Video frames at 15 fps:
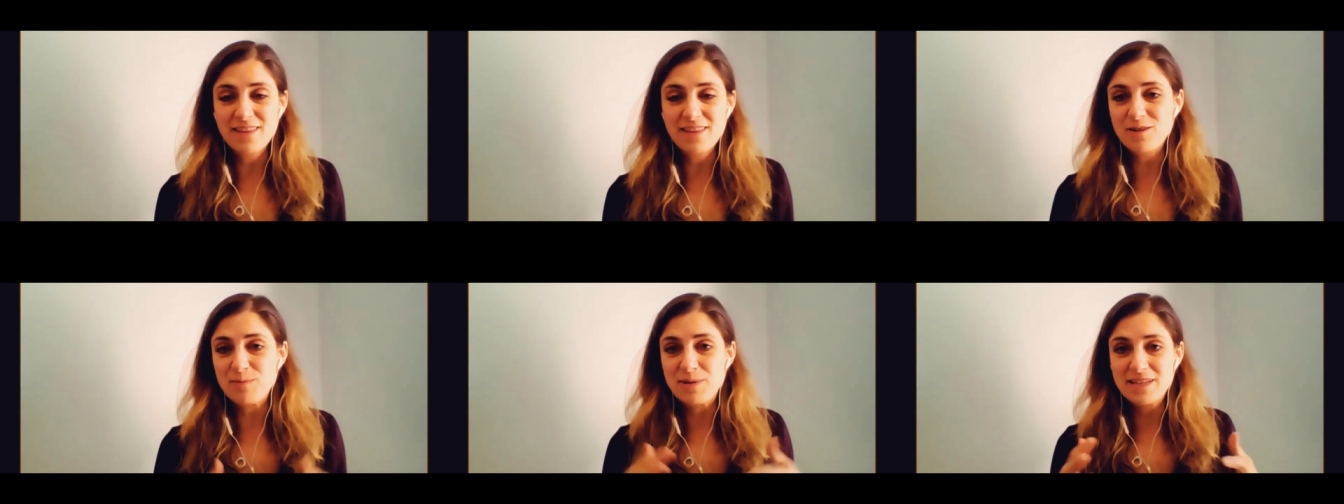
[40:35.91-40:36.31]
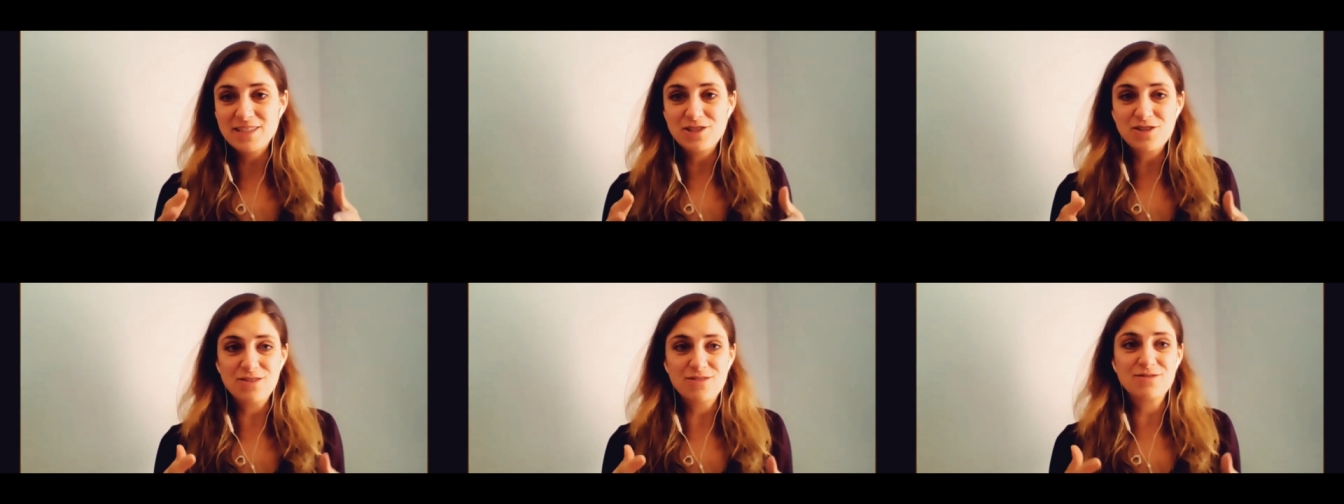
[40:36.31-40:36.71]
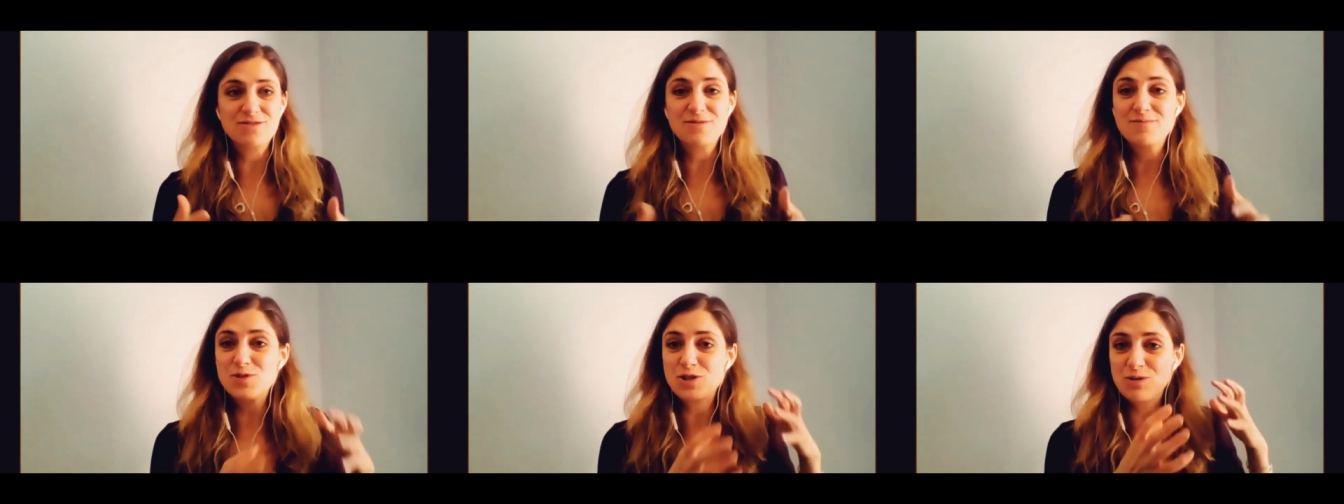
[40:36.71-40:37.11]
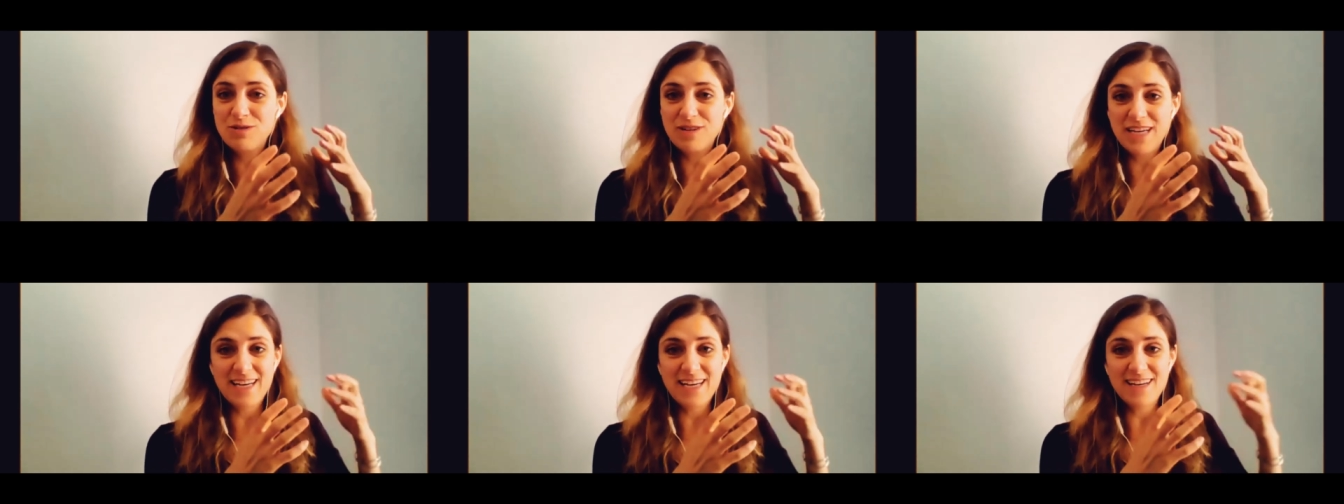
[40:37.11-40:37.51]
There are plenty of shows shoot
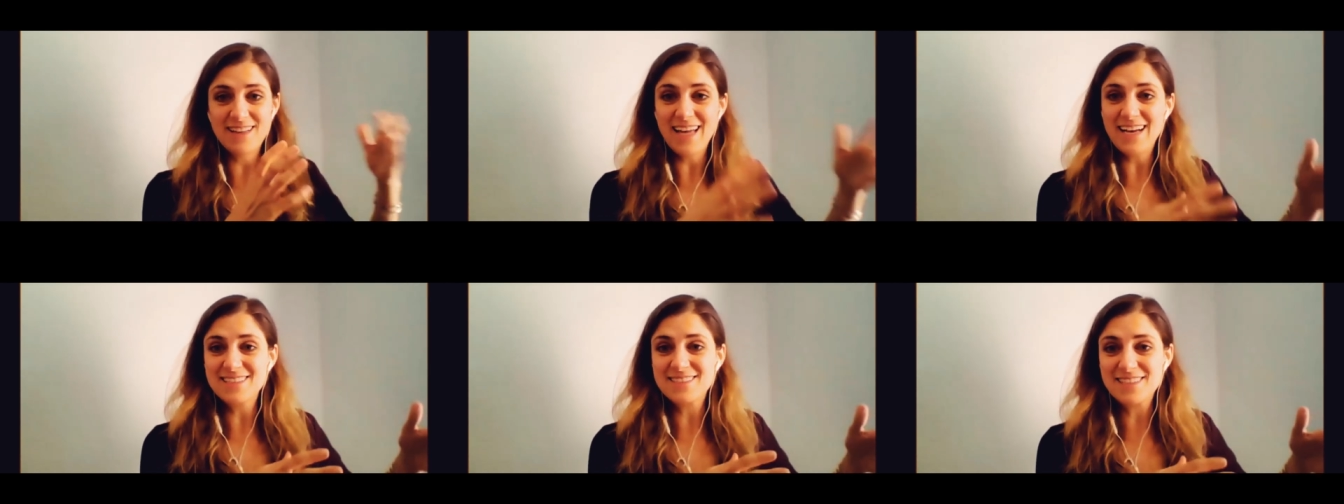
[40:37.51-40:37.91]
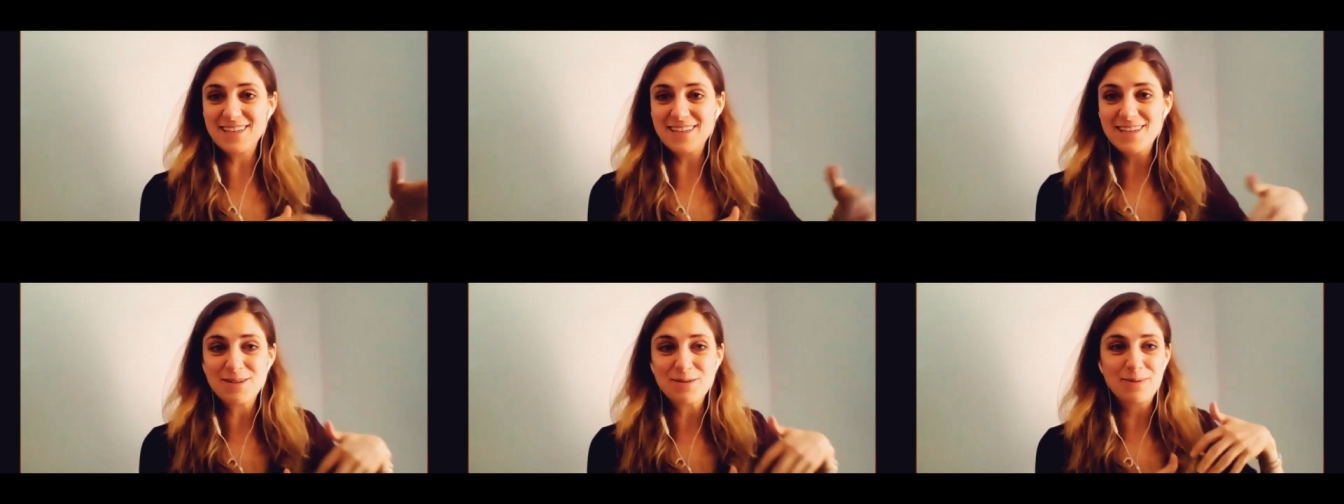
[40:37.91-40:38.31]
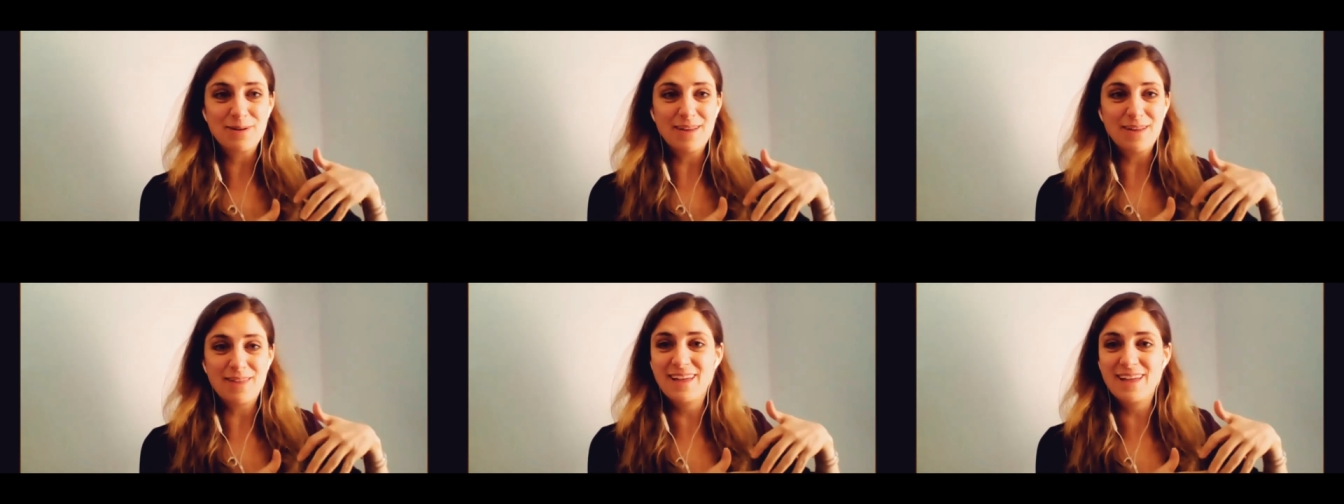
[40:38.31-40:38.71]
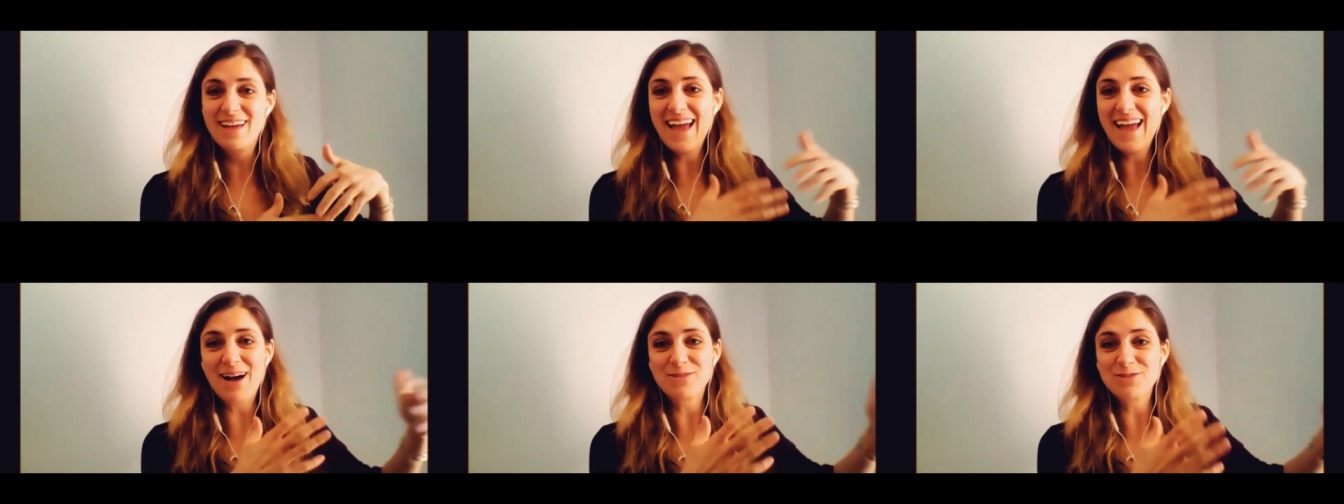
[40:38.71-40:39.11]
in Alaska with
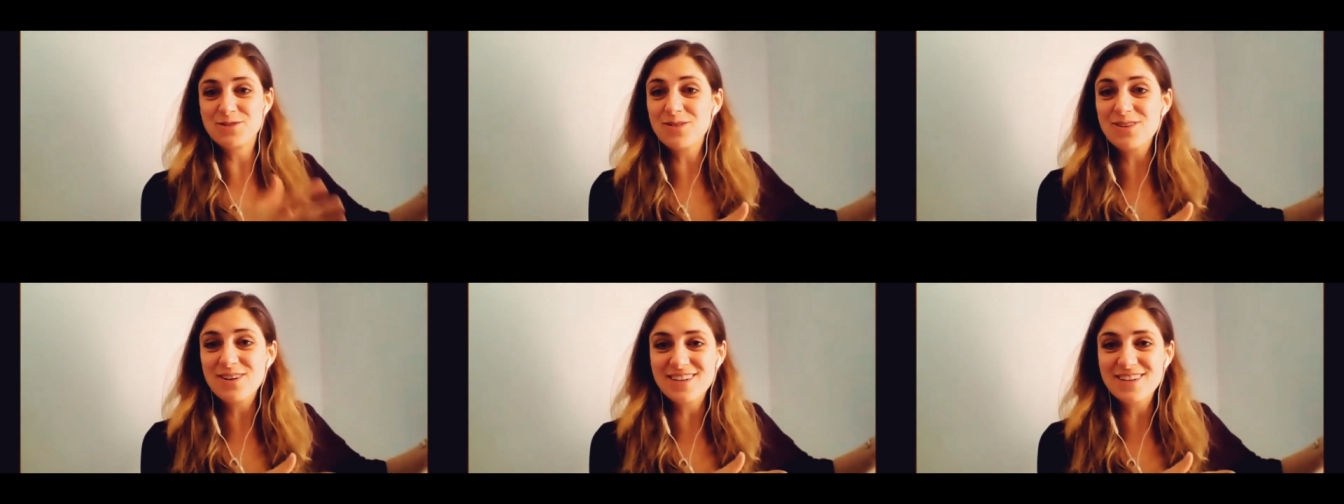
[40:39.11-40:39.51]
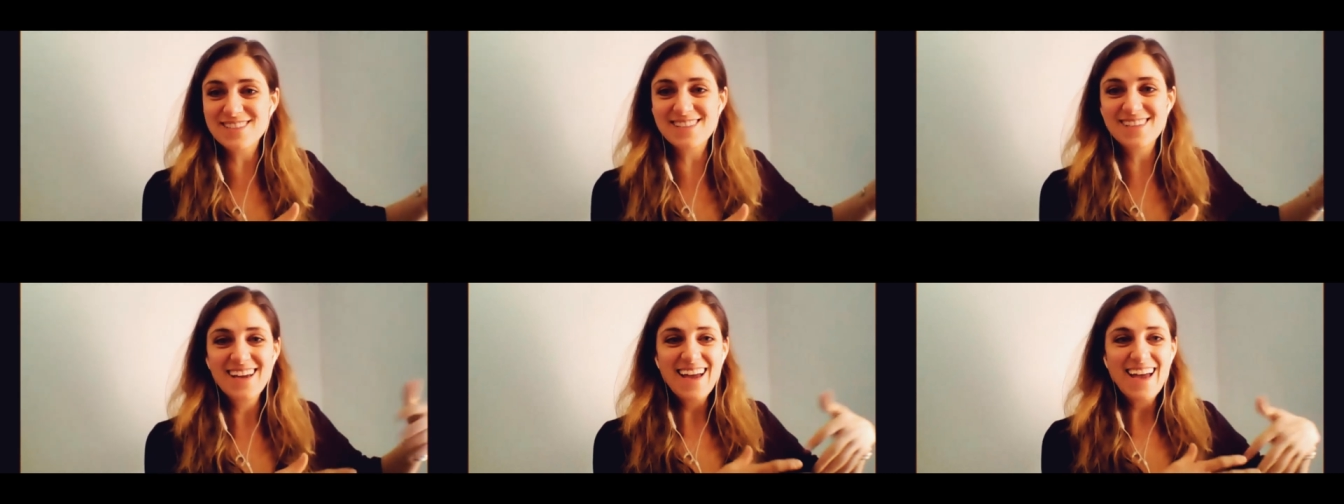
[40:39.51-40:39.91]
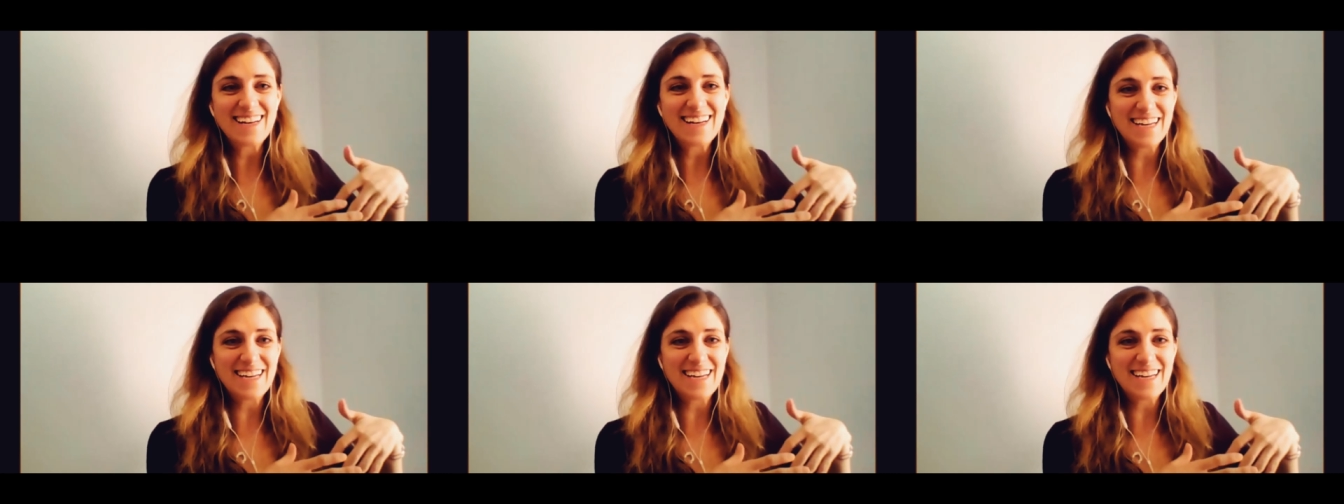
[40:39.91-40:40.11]
outdoors and